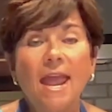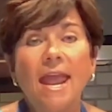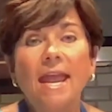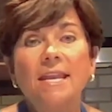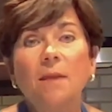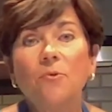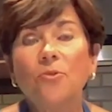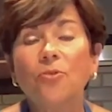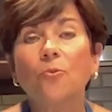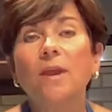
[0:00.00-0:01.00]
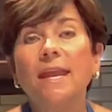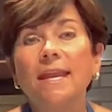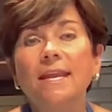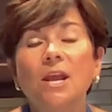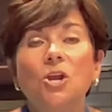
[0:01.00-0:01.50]
And number
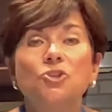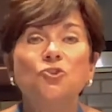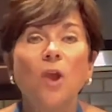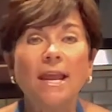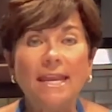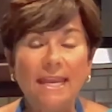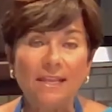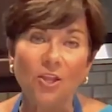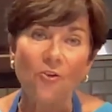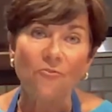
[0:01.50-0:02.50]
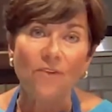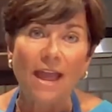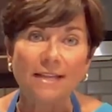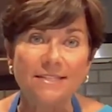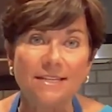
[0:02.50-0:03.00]
3, try to eat low
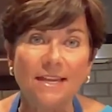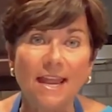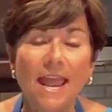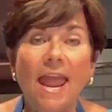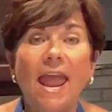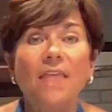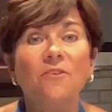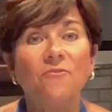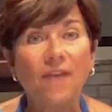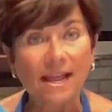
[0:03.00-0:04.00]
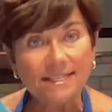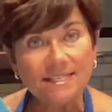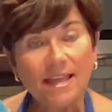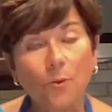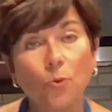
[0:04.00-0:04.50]
fat. And the fats
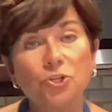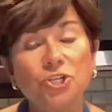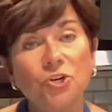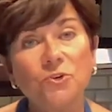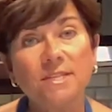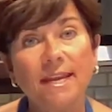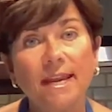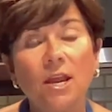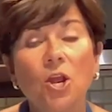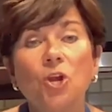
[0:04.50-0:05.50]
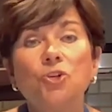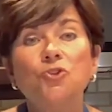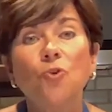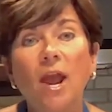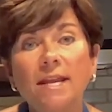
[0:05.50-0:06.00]
that we're choosing,
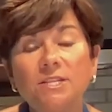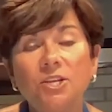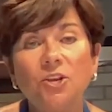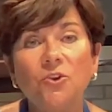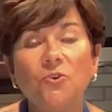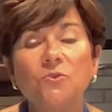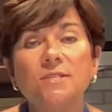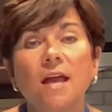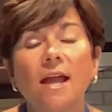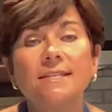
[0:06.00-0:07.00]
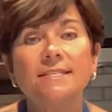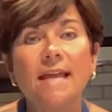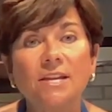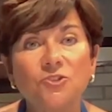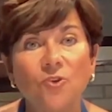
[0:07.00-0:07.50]
try to use
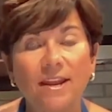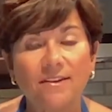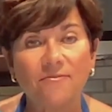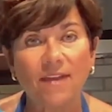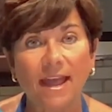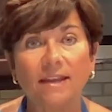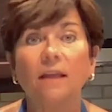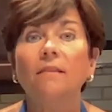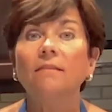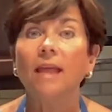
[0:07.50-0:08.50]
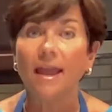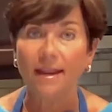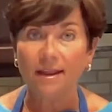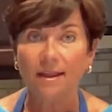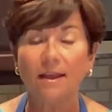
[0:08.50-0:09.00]
unsaturated fat,
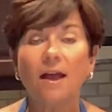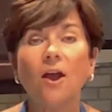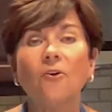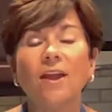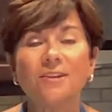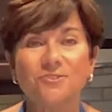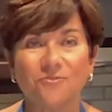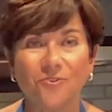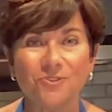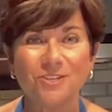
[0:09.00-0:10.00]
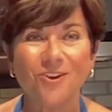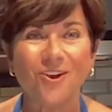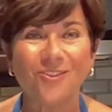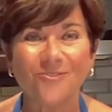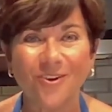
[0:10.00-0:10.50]
like our extra virgin
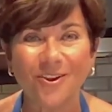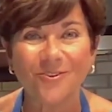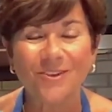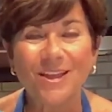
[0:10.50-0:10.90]
olive oil.